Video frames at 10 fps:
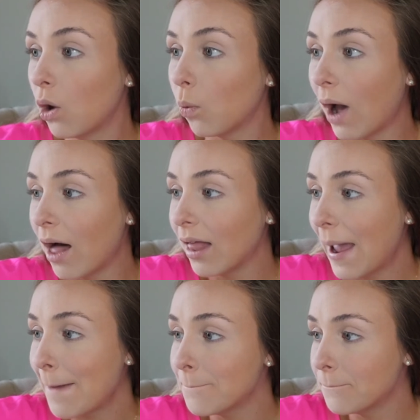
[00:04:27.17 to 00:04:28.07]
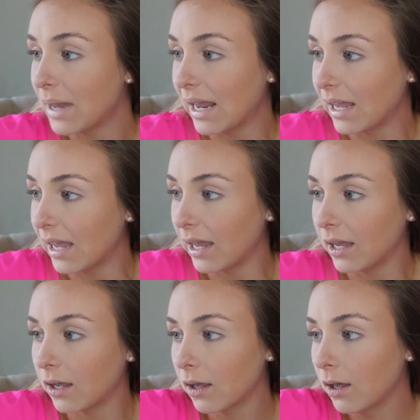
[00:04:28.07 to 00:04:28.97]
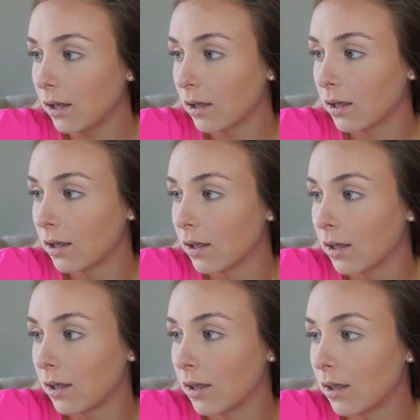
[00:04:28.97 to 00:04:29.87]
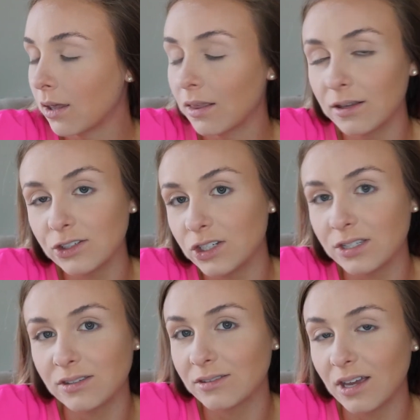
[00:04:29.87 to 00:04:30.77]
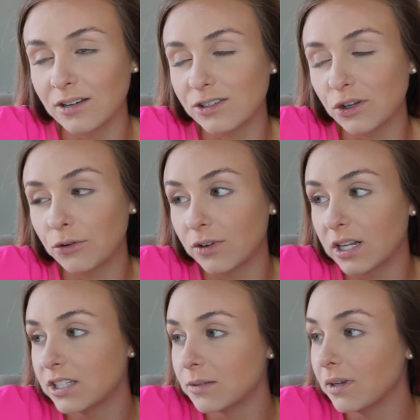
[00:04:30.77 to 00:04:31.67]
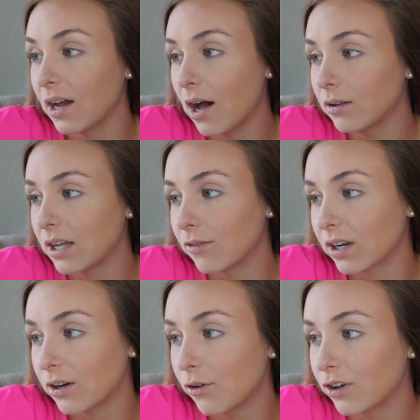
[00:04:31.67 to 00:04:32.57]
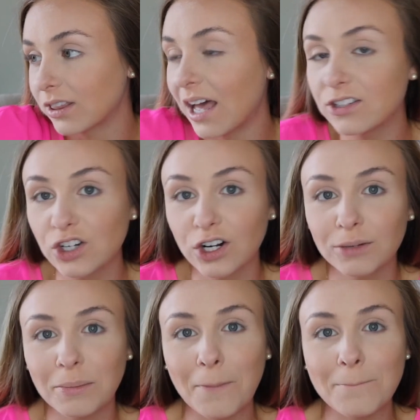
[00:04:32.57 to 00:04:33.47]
While I'm baking, that is so funny to me. I'll never get over that term,